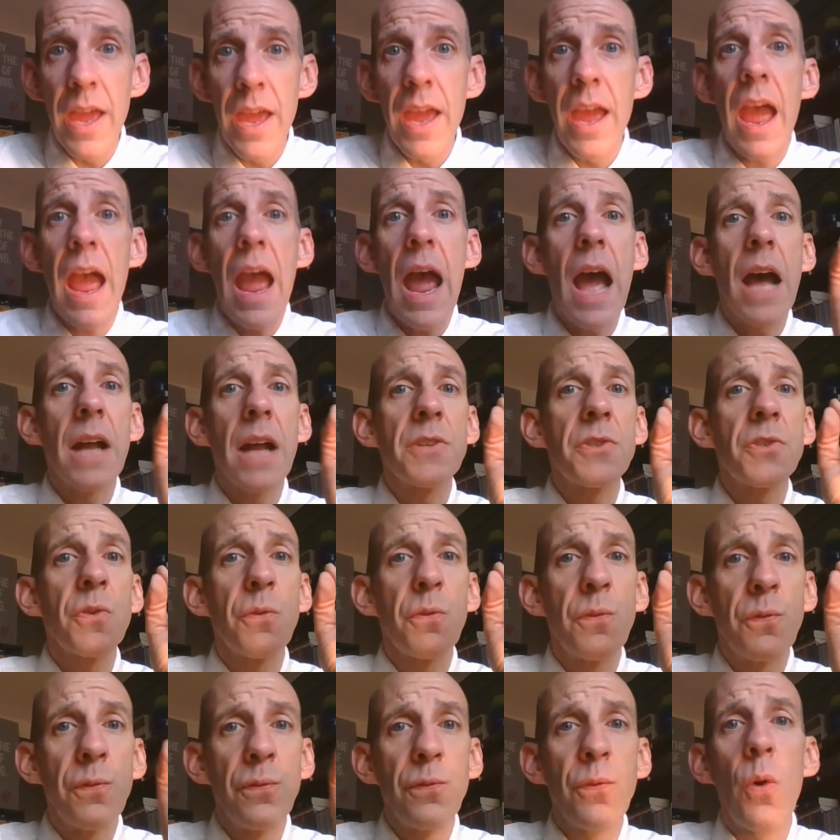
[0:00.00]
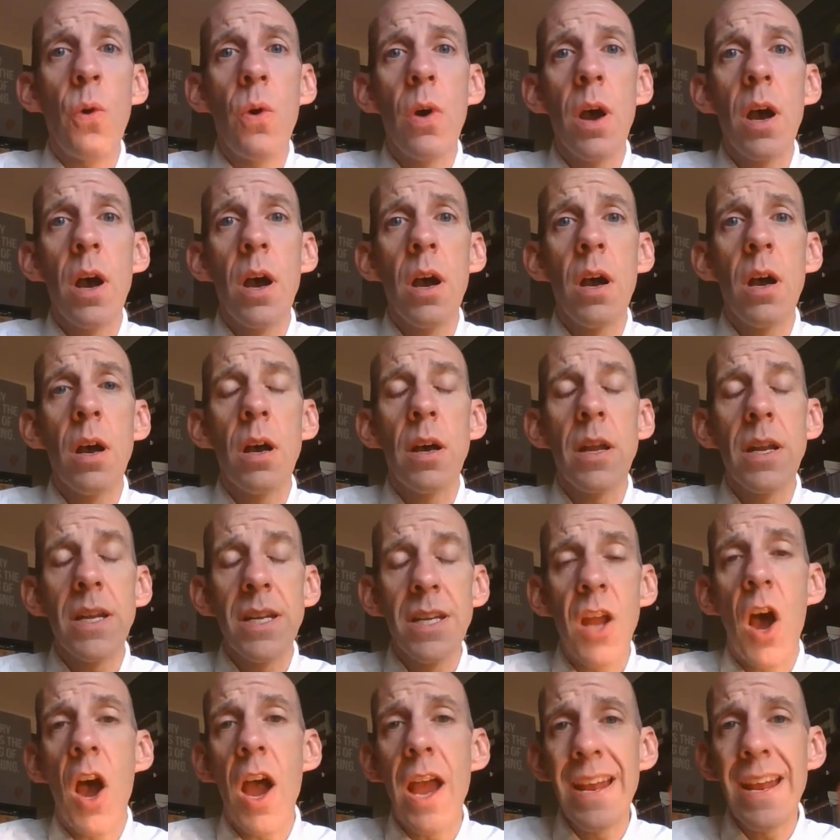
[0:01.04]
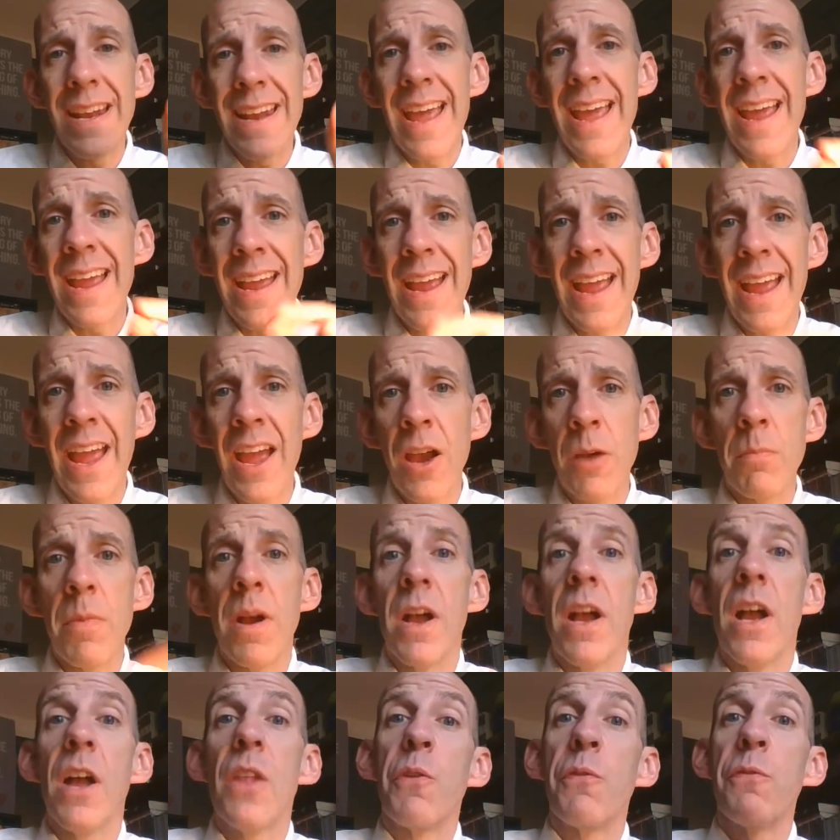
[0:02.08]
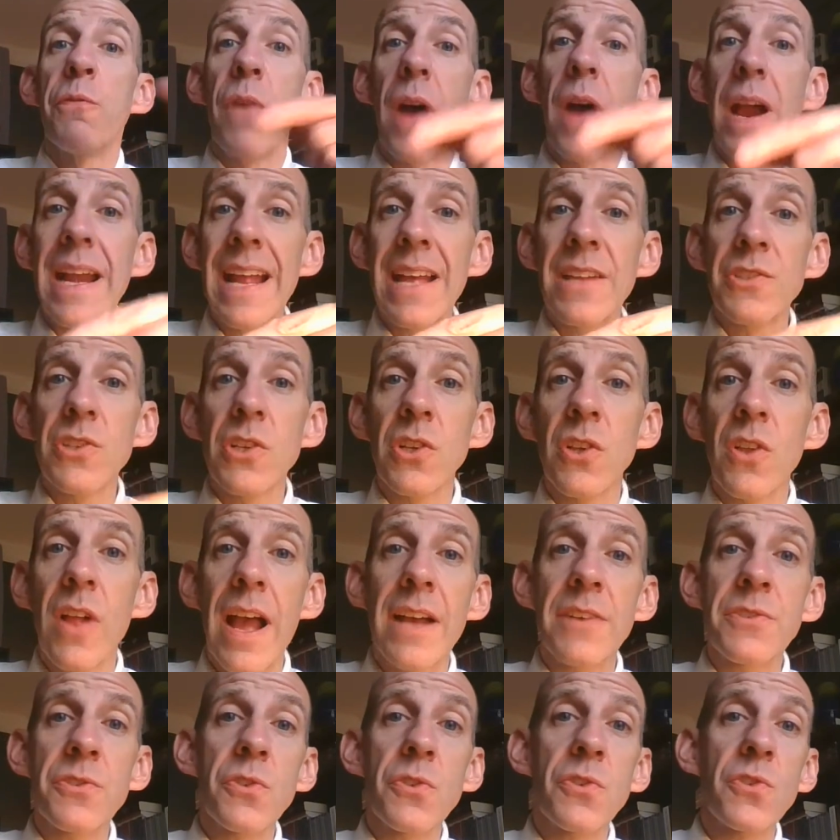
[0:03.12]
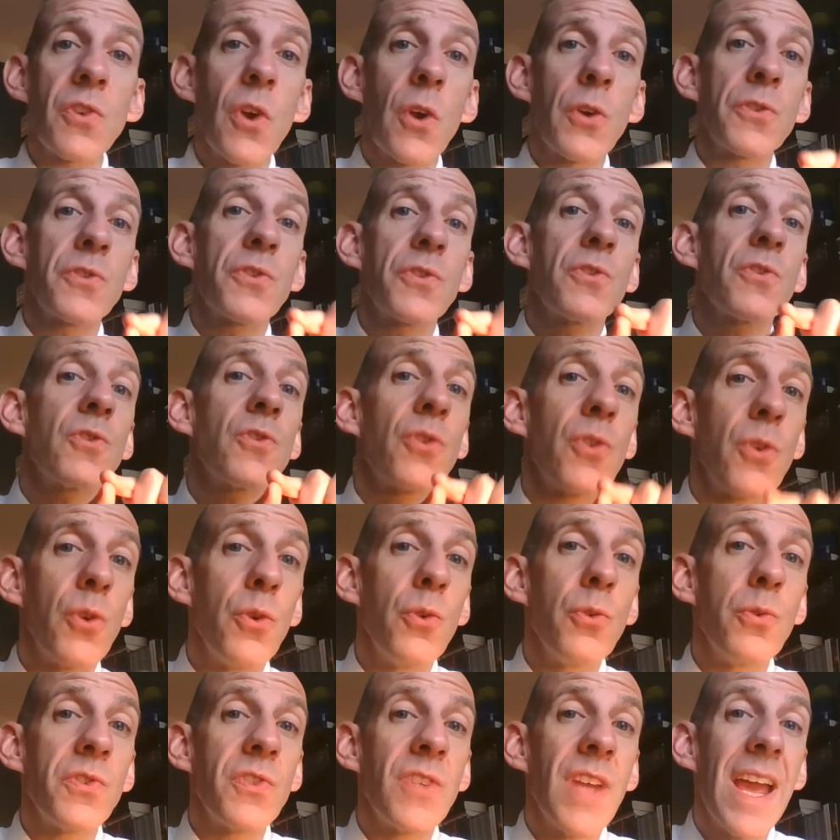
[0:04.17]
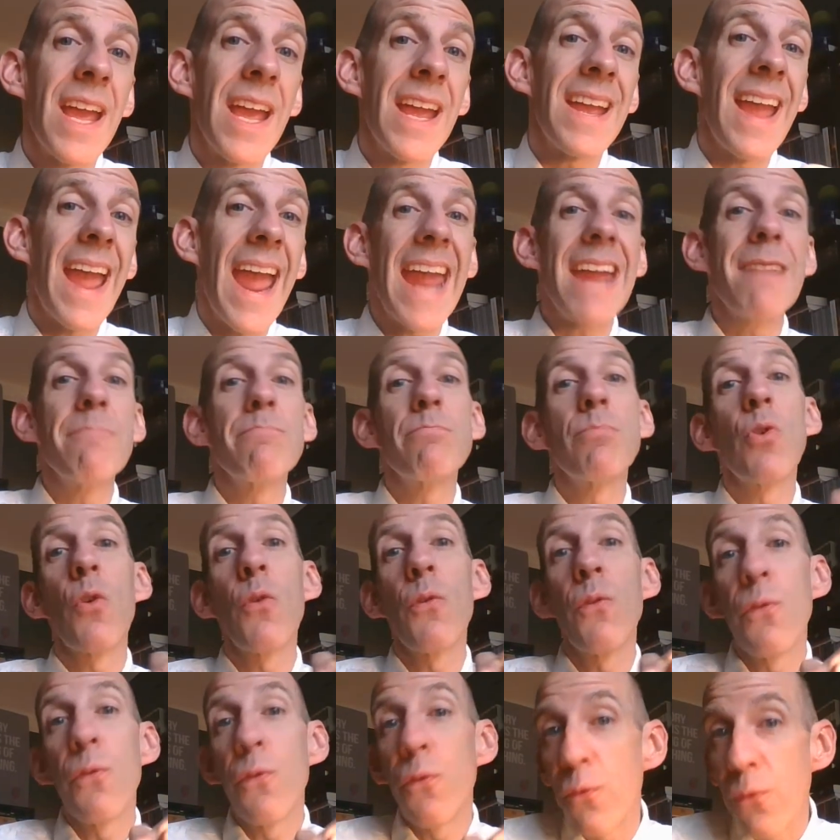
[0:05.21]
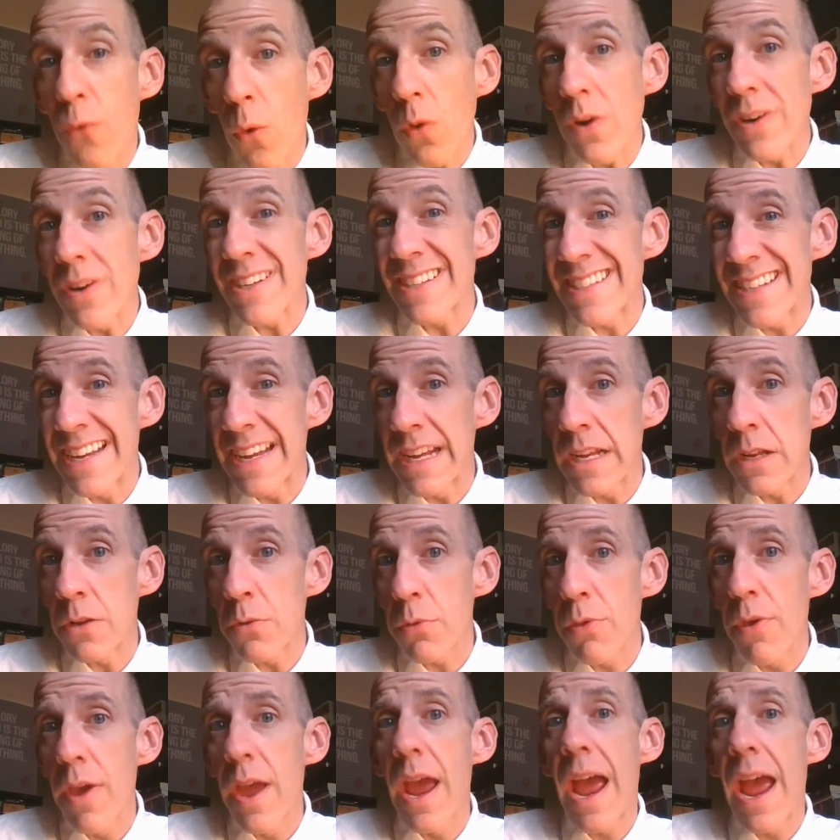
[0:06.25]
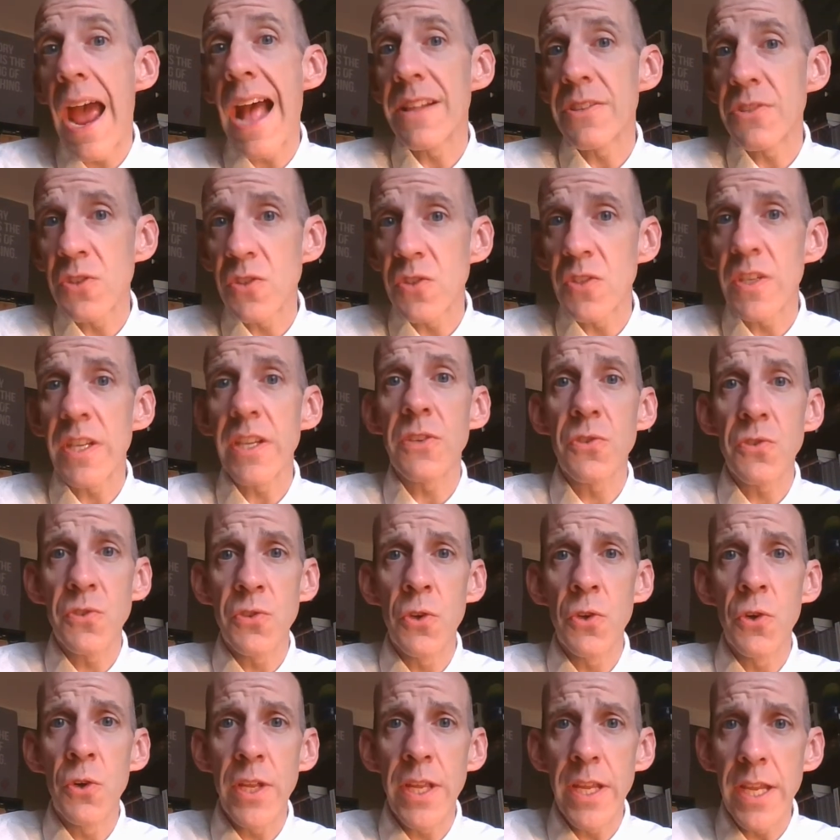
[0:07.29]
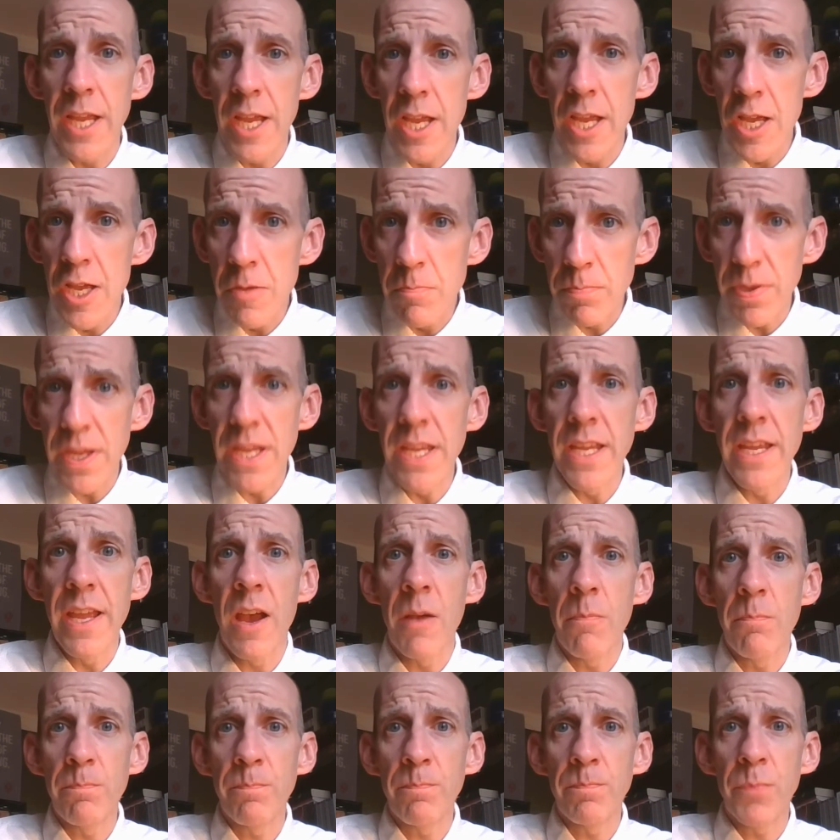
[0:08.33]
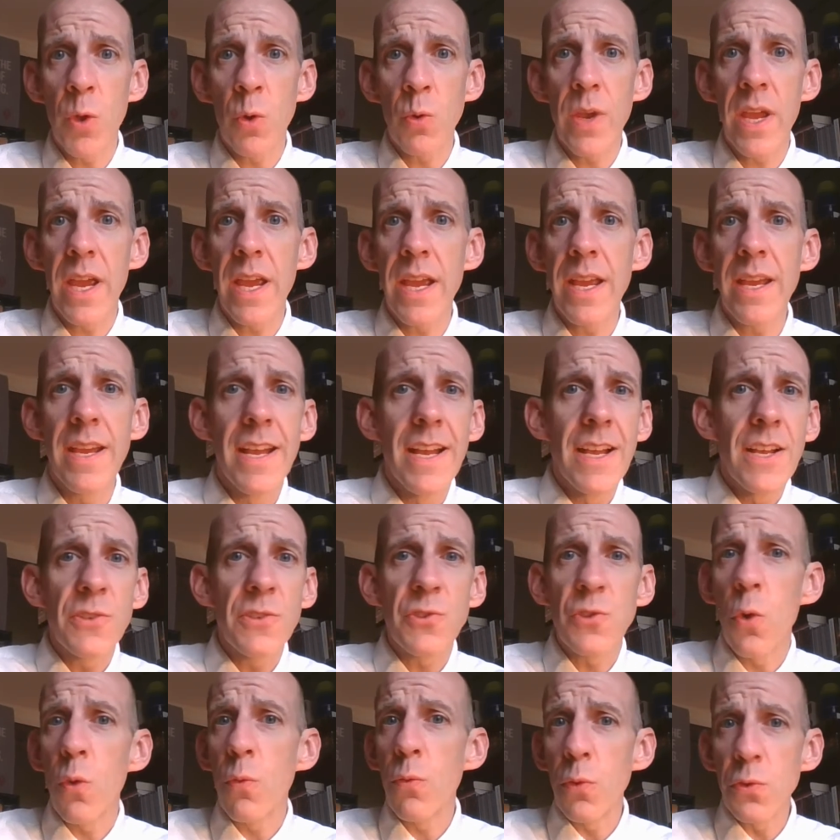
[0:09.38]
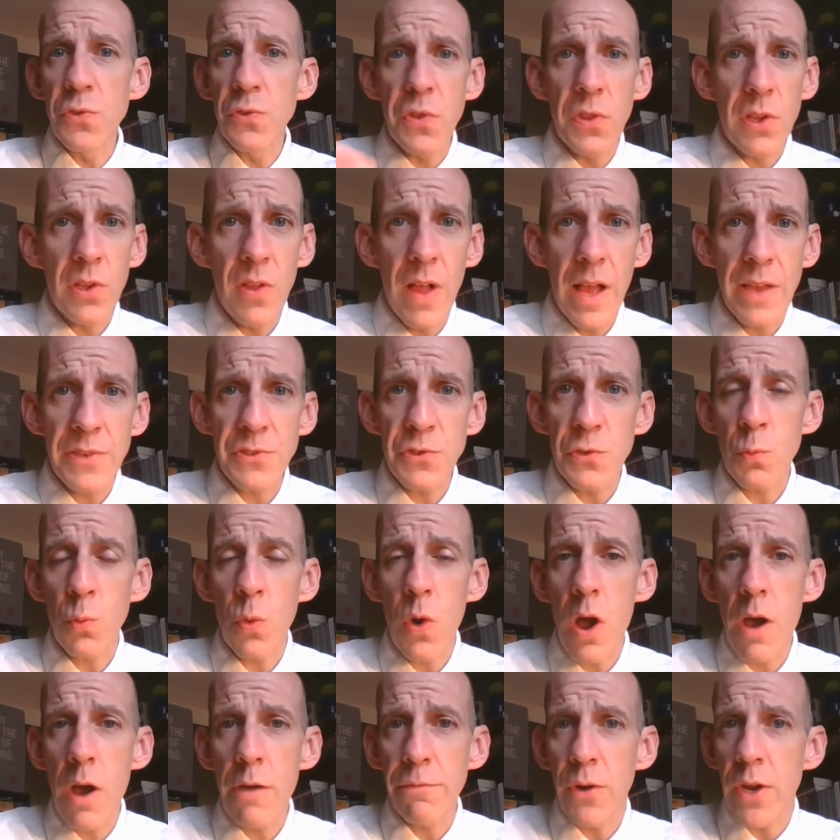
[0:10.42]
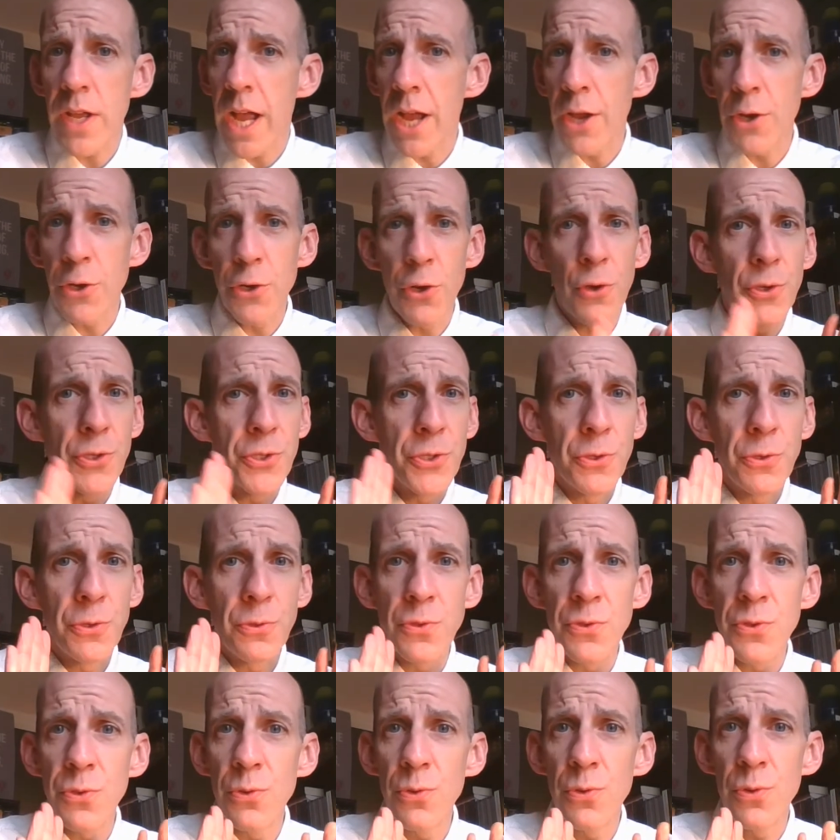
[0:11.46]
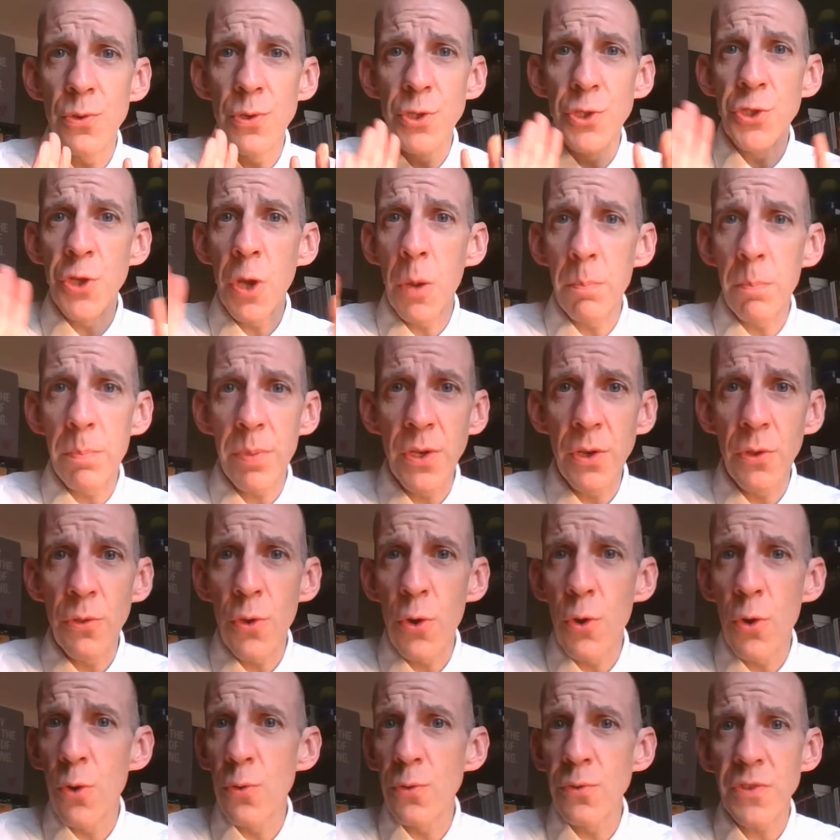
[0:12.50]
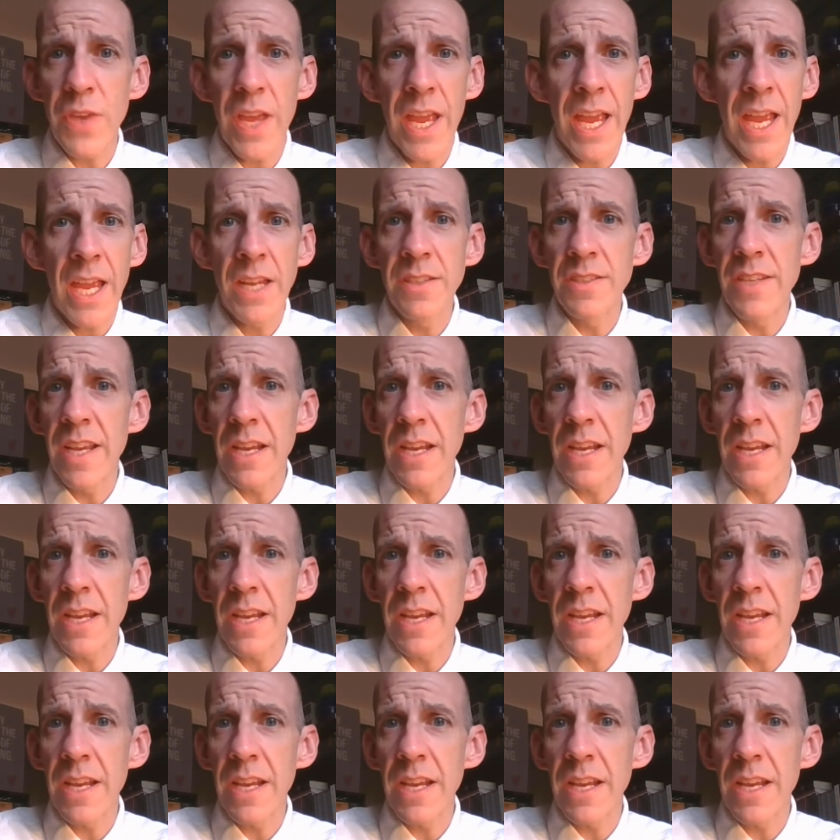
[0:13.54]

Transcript: at 9 a.m. The finance class starts Tuesday, April 14th at 6:30 p.m. Okay, so those are the classes we're offering. I encourage you to jump into those and take